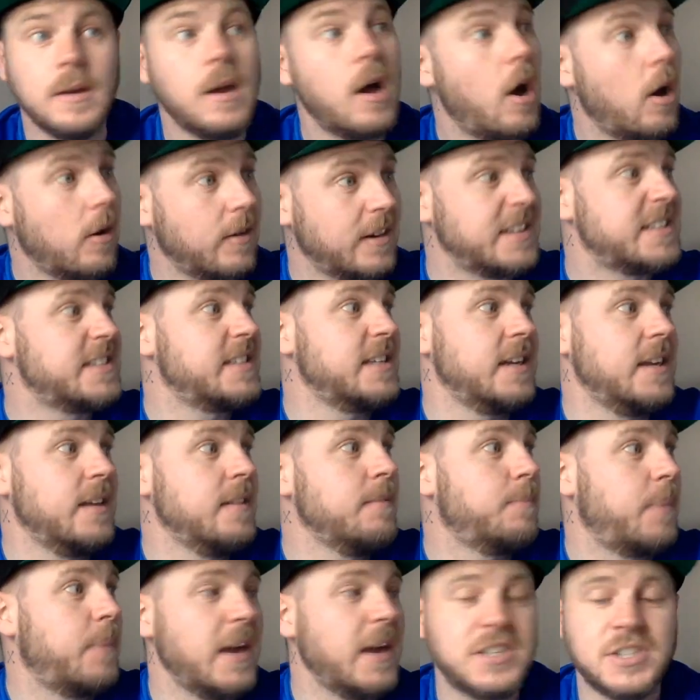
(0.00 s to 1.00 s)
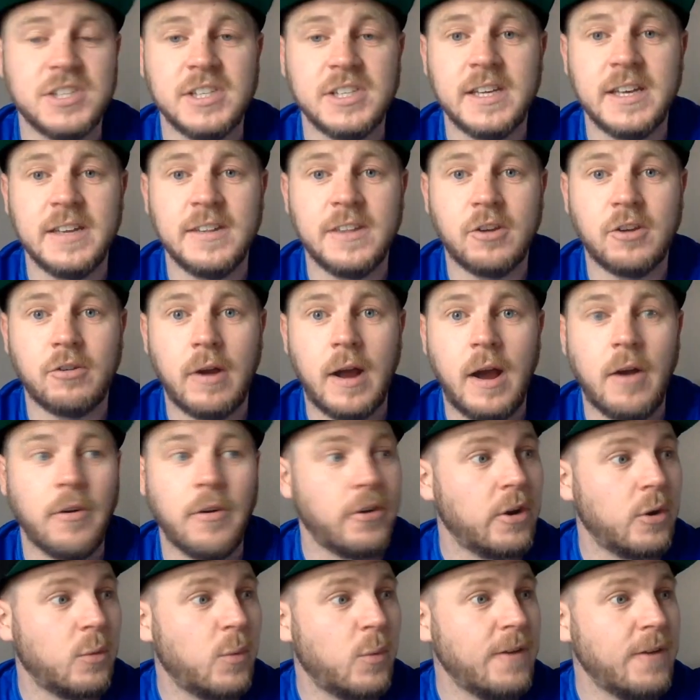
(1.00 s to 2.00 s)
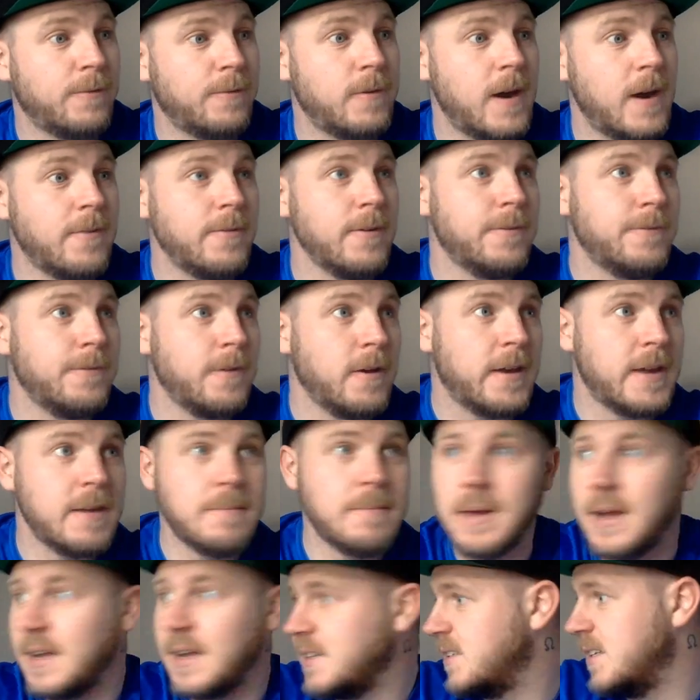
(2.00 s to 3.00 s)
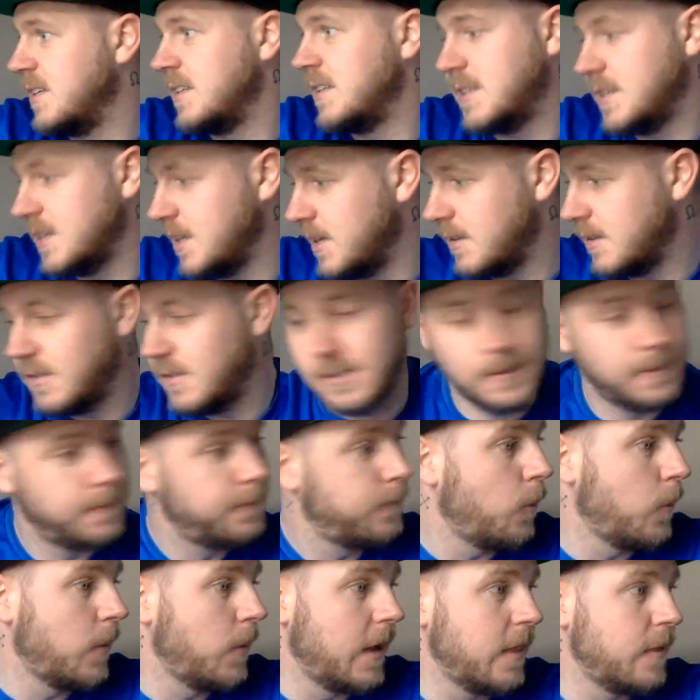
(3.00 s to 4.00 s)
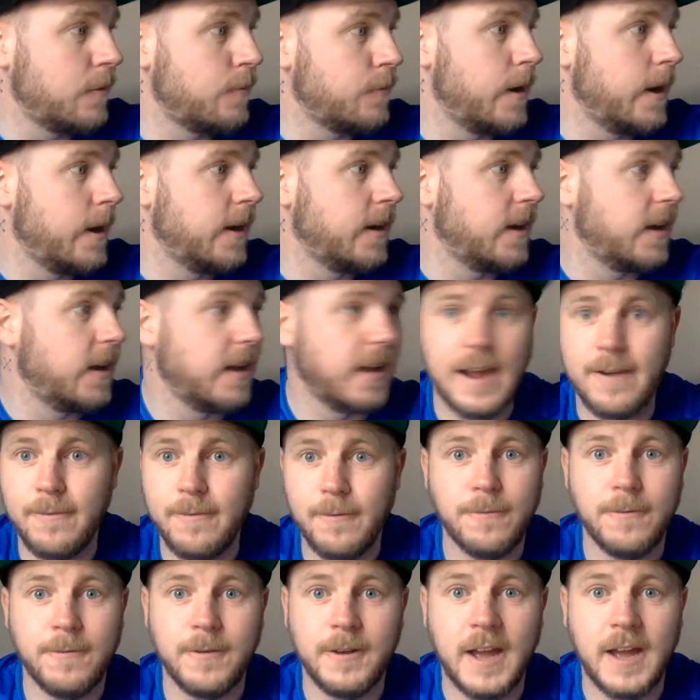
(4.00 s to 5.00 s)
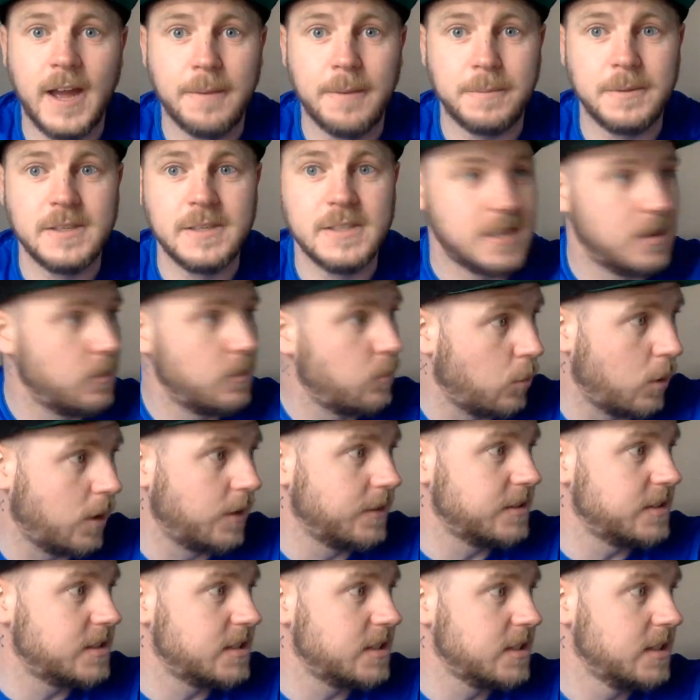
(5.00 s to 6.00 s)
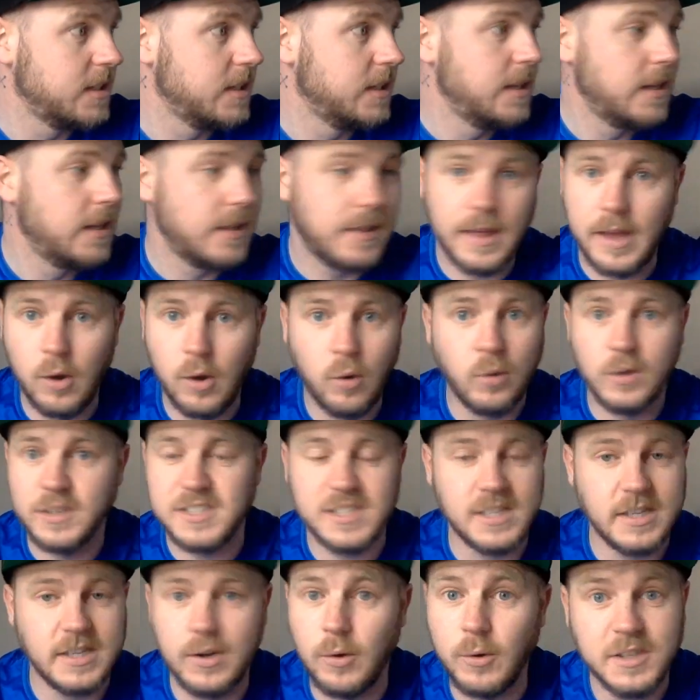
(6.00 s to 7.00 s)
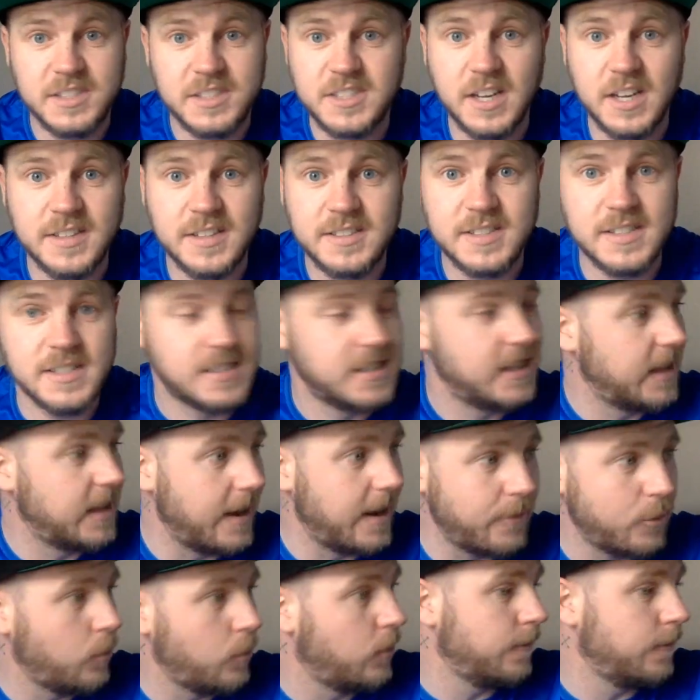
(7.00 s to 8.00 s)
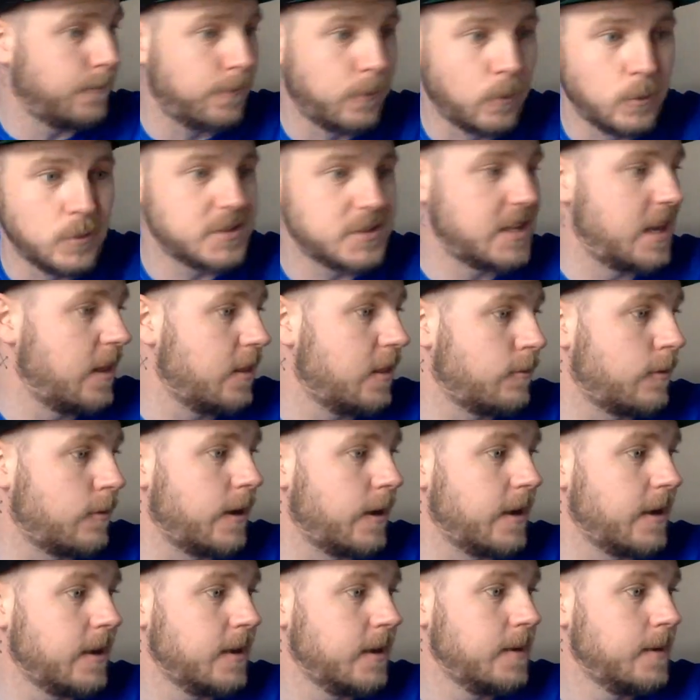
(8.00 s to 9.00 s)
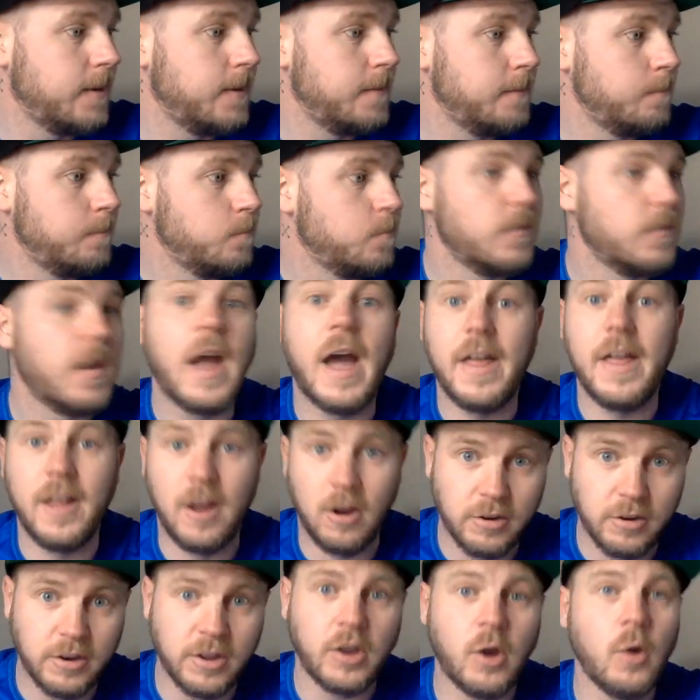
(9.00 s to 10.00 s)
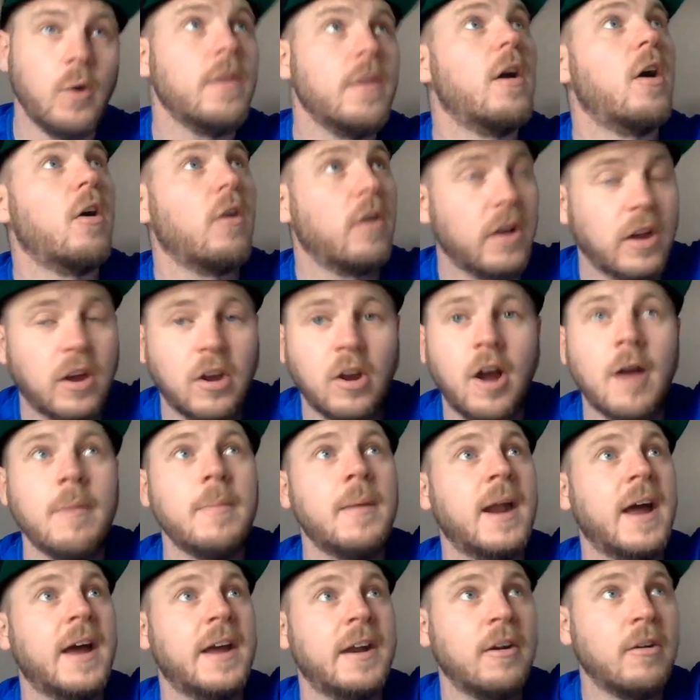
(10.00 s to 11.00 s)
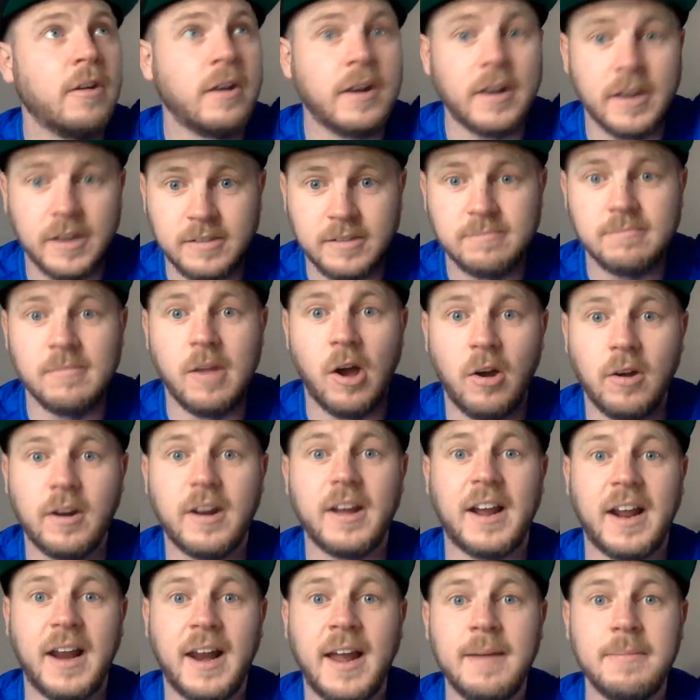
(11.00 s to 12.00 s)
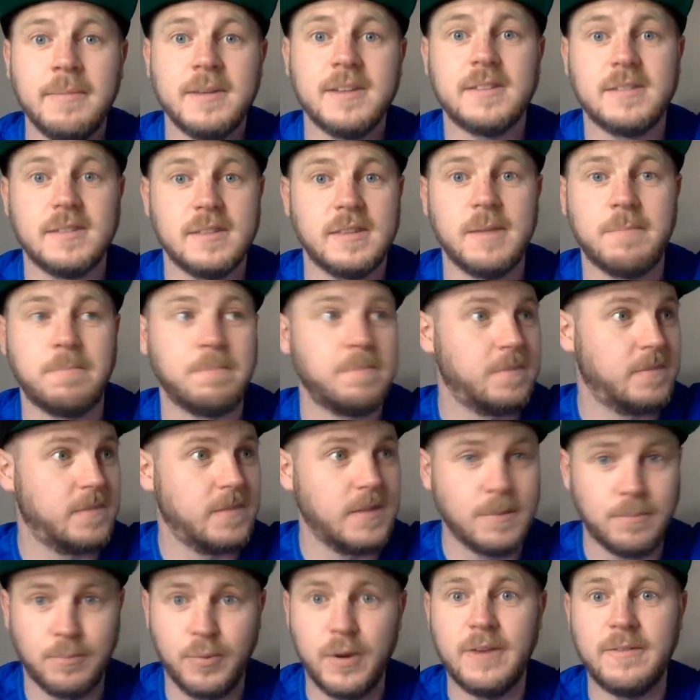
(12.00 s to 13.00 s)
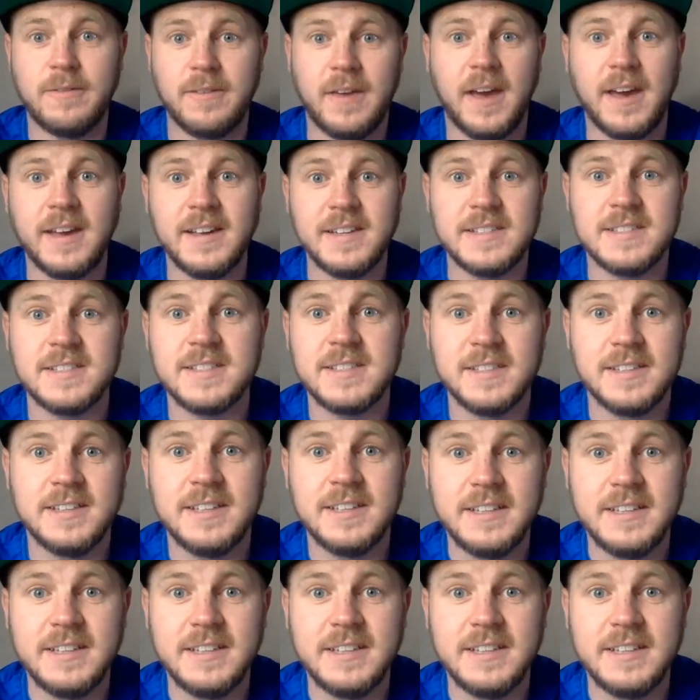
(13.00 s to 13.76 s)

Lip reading: I'm going to sit patiently in the crowd. I'm going to wait for every fucking bastard to fall out the ring, like everything happens at once. It always does, doesn't it? Everyone falls out the ring. And I'm going to go in there, I'm going to climb that ladder, I'm going to claim the briefcase.